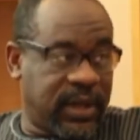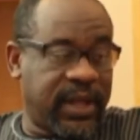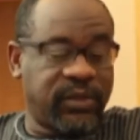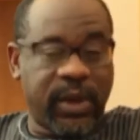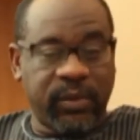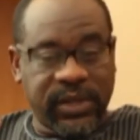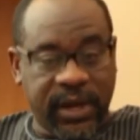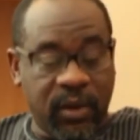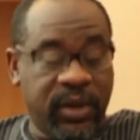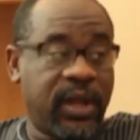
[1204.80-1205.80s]
and that's why we
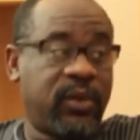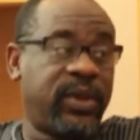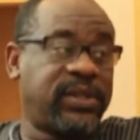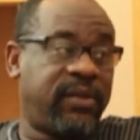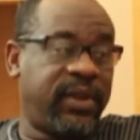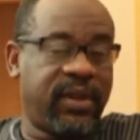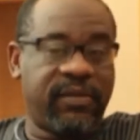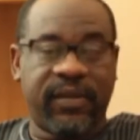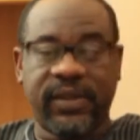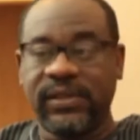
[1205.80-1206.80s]
started looking at West Africa
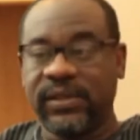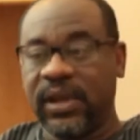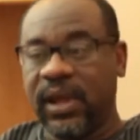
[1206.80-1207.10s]
first.